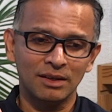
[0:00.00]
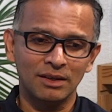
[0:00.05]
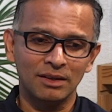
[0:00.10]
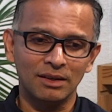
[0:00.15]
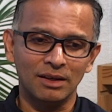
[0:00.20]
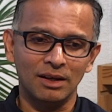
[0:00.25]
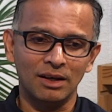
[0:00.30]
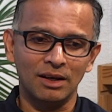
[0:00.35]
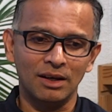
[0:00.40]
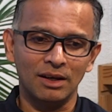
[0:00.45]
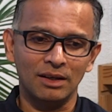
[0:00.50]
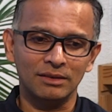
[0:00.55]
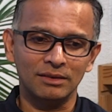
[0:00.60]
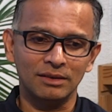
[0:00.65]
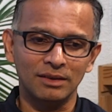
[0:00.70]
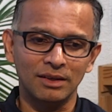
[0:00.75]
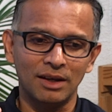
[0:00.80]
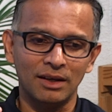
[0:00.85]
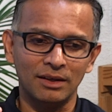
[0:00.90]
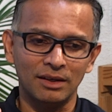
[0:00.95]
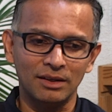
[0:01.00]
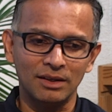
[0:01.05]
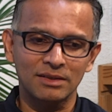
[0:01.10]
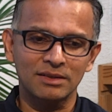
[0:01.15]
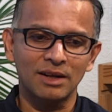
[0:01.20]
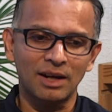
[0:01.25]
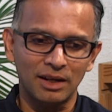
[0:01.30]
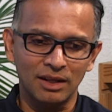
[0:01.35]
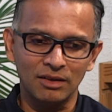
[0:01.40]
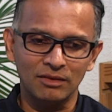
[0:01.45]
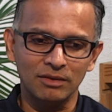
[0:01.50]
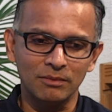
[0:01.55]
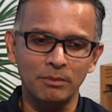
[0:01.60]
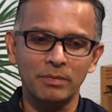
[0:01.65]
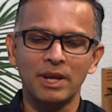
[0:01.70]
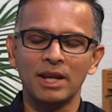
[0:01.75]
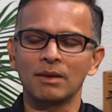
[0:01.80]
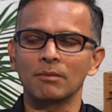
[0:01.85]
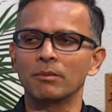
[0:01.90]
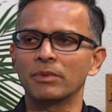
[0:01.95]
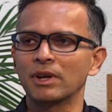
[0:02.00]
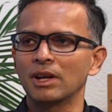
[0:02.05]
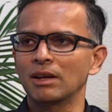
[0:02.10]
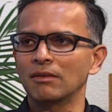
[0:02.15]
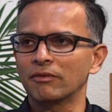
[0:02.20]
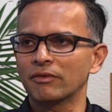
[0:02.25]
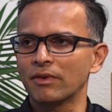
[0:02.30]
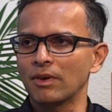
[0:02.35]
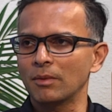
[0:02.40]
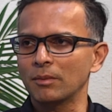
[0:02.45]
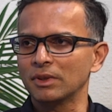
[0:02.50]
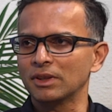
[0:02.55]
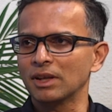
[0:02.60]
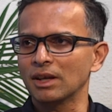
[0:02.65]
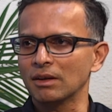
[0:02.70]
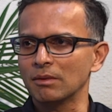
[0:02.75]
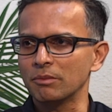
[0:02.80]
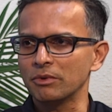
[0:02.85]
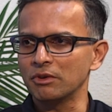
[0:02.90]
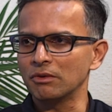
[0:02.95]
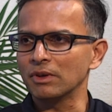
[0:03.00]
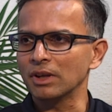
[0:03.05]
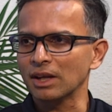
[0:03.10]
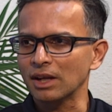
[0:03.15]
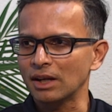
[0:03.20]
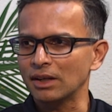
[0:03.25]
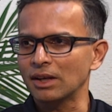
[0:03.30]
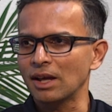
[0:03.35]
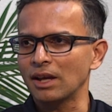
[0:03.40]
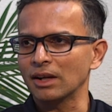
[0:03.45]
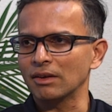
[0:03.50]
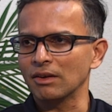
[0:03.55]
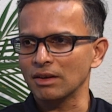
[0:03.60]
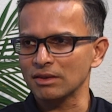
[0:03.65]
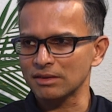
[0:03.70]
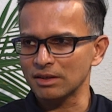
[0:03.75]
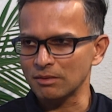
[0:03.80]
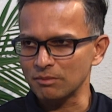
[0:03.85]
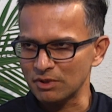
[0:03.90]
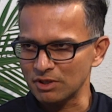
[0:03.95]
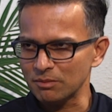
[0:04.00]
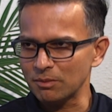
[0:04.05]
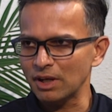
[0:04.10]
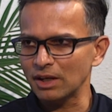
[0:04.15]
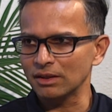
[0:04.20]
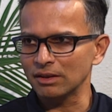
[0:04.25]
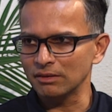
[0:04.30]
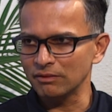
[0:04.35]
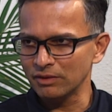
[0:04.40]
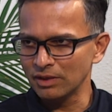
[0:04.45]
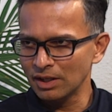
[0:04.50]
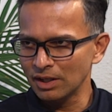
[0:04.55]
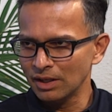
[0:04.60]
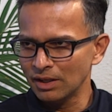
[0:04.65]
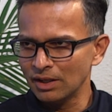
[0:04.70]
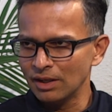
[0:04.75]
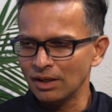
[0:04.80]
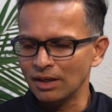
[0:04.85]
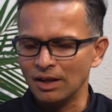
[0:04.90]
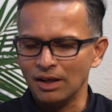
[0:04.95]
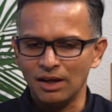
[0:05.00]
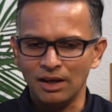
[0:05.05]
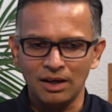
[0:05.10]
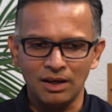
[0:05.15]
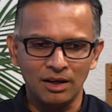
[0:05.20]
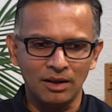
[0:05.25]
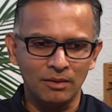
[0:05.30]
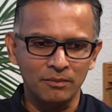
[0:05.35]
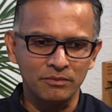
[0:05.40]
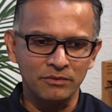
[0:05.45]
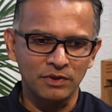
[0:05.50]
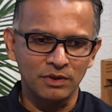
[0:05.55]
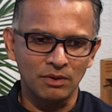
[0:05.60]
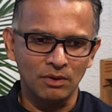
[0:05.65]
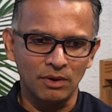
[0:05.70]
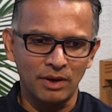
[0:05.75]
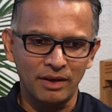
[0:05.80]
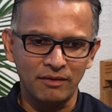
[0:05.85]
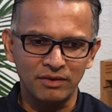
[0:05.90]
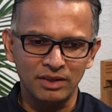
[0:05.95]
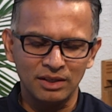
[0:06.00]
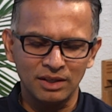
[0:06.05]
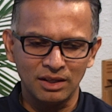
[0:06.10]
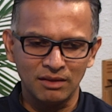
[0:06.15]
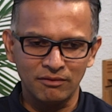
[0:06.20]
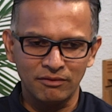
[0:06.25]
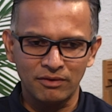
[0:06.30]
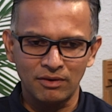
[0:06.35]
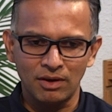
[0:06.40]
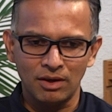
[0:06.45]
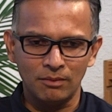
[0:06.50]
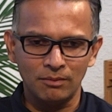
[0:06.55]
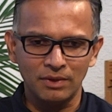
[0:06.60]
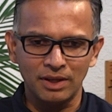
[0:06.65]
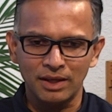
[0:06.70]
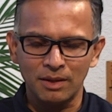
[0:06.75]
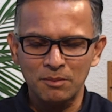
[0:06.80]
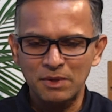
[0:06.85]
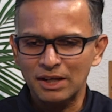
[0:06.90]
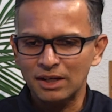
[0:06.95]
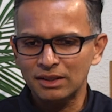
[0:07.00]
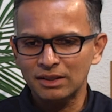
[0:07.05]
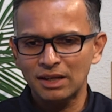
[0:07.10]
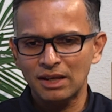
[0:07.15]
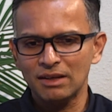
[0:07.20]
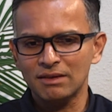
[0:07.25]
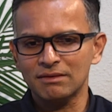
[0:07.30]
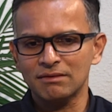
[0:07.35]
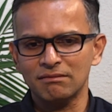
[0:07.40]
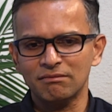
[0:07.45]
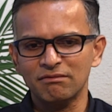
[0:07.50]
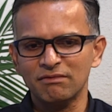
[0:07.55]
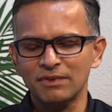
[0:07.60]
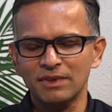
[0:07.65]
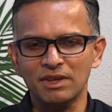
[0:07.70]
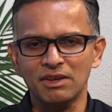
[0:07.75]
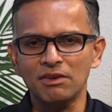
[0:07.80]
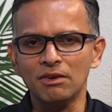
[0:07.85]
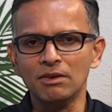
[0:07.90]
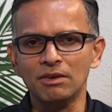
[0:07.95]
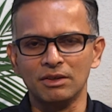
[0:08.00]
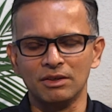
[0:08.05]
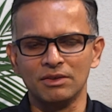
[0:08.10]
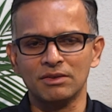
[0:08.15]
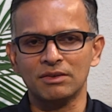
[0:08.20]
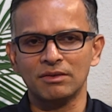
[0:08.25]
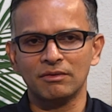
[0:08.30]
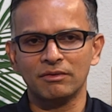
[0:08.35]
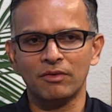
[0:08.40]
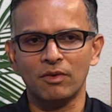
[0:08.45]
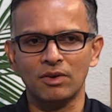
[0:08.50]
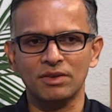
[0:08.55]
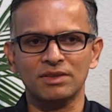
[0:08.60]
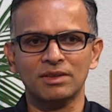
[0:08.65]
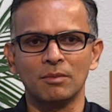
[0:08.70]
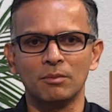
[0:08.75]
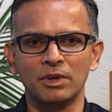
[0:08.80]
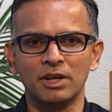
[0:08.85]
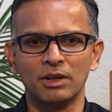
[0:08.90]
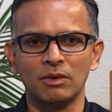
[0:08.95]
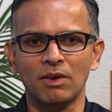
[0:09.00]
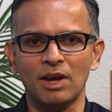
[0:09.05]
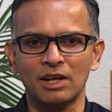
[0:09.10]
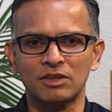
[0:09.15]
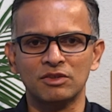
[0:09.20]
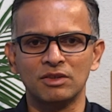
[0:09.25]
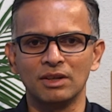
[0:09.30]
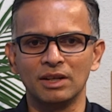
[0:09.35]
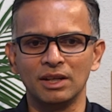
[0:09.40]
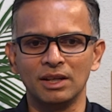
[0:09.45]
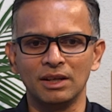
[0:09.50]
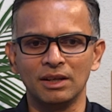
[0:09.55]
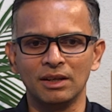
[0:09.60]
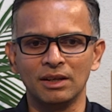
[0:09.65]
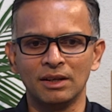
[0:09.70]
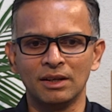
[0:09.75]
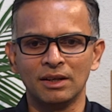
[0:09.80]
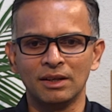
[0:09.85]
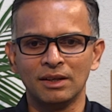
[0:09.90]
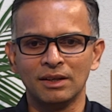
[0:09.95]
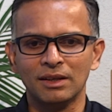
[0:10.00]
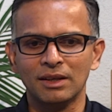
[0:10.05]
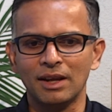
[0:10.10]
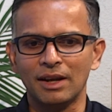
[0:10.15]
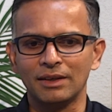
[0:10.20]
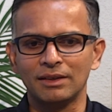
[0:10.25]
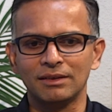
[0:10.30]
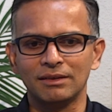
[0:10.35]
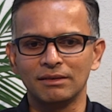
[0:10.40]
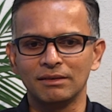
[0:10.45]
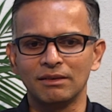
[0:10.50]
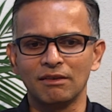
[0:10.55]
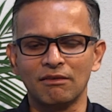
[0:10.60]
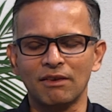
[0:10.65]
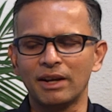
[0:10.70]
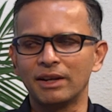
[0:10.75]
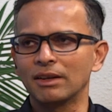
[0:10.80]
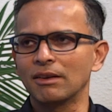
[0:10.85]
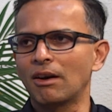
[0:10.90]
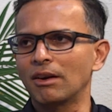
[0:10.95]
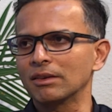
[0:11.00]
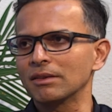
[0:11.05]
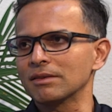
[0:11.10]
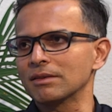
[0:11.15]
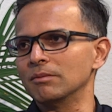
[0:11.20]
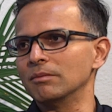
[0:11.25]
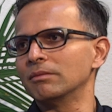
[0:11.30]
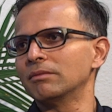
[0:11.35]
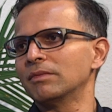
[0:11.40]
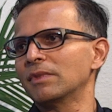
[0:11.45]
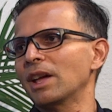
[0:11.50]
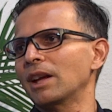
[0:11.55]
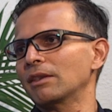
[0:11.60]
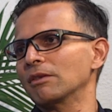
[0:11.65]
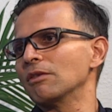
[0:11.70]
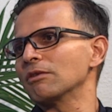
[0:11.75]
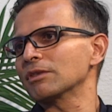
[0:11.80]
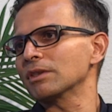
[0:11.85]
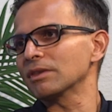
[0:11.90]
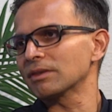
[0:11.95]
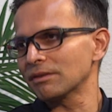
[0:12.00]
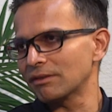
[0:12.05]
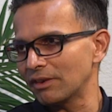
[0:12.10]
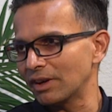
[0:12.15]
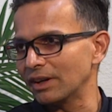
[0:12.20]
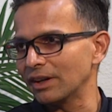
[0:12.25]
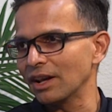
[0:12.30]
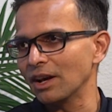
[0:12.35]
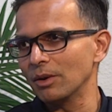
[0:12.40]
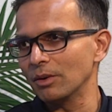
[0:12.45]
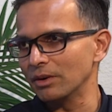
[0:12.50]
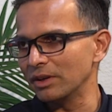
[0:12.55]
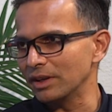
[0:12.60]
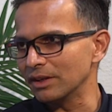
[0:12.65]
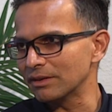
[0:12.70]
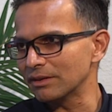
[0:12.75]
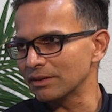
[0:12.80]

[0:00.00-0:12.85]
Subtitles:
an understanding of the brain from a therapeutic and diagnostic perspective. Everything from, like, I mean, it takes years for somebody to actually get the right autism diagnosis right now. It's